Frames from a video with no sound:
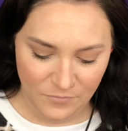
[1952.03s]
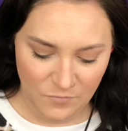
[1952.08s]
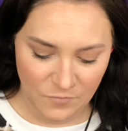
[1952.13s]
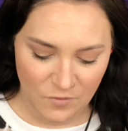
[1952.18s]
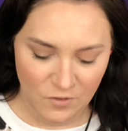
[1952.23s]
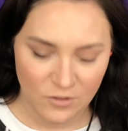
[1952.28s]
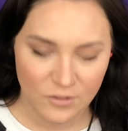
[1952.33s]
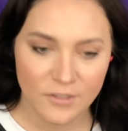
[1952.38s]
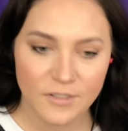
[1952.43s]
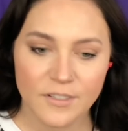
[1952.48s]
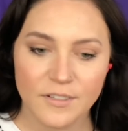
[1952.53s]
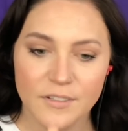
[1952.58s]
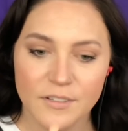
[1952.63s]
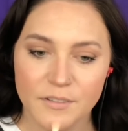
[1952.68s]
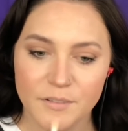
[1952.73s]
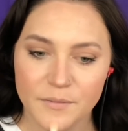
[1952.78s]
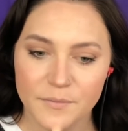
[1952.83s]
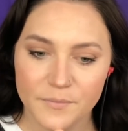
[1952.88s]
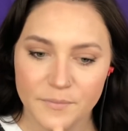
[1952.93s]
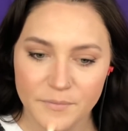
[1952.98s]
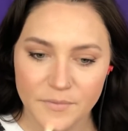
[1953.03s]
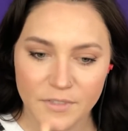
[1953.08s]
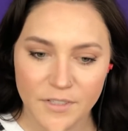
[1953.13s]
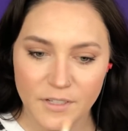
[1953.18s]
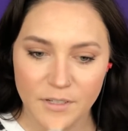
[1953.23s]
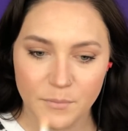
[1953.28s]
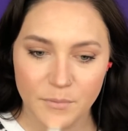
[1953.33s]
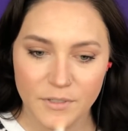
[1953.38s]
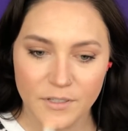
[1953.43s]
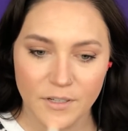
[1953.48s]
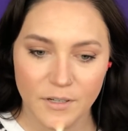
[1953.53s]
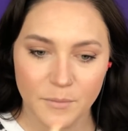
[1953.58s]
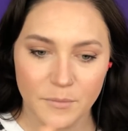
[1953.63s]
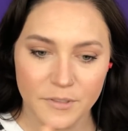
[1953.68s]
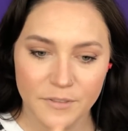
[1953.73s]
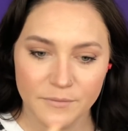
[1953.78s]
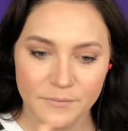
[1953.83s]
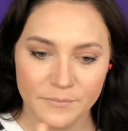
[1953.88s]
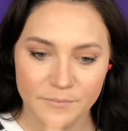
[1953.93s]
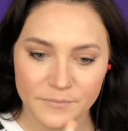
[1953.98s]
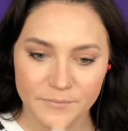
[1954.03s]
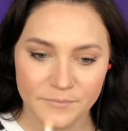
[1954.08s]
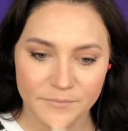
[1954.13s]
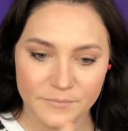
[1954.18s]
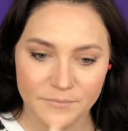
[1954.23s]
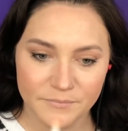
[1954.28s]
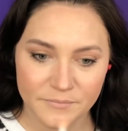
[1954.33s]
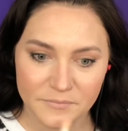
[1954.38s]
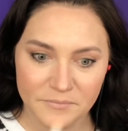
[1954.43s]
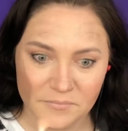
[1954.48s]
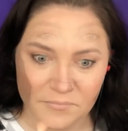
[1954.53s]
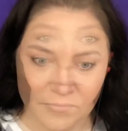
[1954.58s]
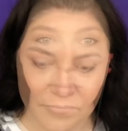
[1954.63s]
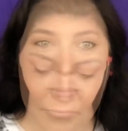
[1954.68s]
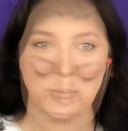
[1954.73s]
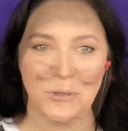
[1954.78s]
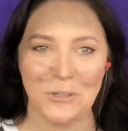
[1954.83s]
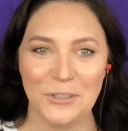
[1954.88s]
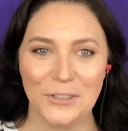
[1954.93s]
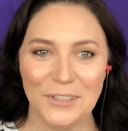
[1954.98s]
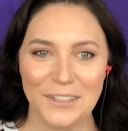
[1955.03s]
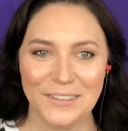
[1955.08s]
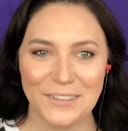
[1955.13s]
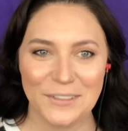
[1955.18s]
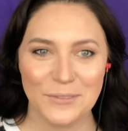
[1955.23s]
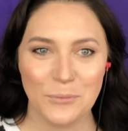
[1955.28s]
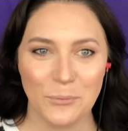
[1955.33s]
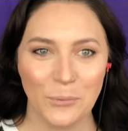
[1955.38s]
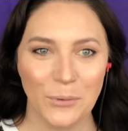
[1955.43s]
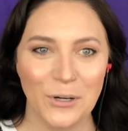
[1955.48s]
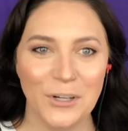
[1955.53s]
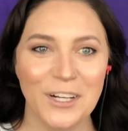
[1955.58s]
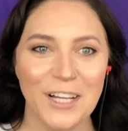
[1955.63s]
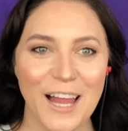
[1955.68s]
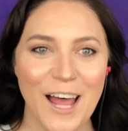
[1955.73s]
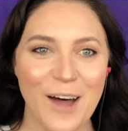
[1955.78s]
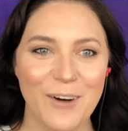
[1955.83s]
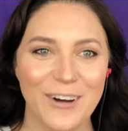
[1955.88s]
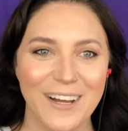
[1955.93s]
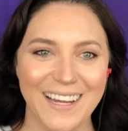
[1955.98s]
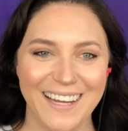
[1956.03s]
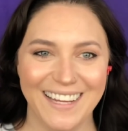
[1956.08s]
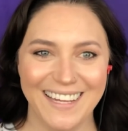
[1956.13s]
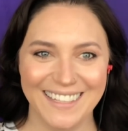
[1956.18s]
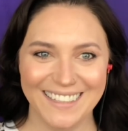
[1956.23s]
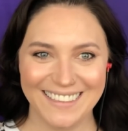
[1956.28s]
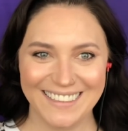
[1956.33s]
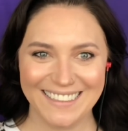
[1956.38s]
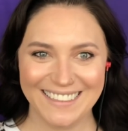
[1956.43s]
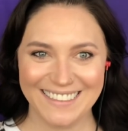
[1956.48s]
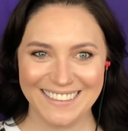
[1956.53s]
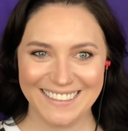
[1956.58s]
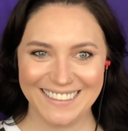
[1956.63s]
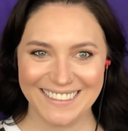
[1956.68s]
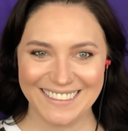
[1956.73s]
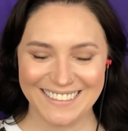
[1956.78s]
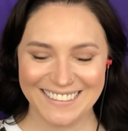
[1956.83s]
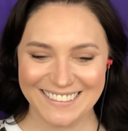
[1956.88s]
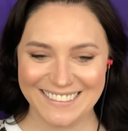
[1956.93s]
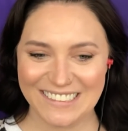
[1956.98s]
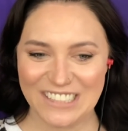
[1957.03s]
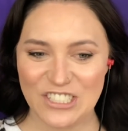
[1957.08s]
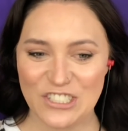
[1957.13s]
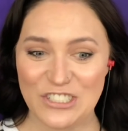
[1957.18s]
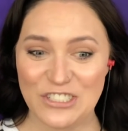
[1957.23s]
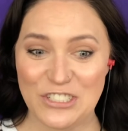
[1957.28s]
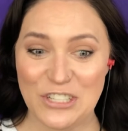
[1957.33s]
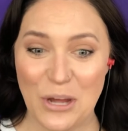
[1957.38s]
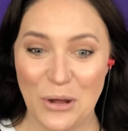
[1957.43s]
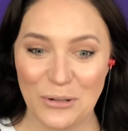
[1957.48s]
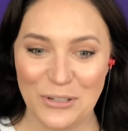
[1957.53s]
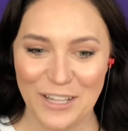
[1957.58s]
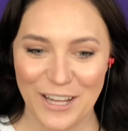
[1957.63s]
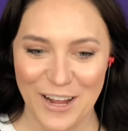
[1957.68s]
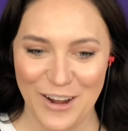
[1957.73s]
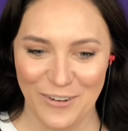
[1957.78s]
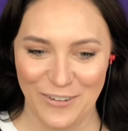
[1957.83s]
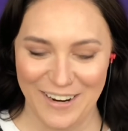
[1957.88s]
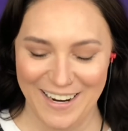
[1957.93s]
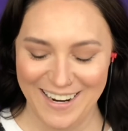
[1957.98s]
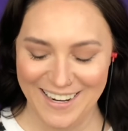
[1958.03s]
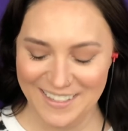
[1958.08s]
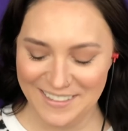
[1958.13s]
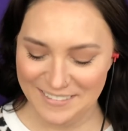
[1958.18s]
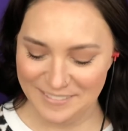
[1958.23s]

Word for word: just keep it coming. We're glowy. So glowy.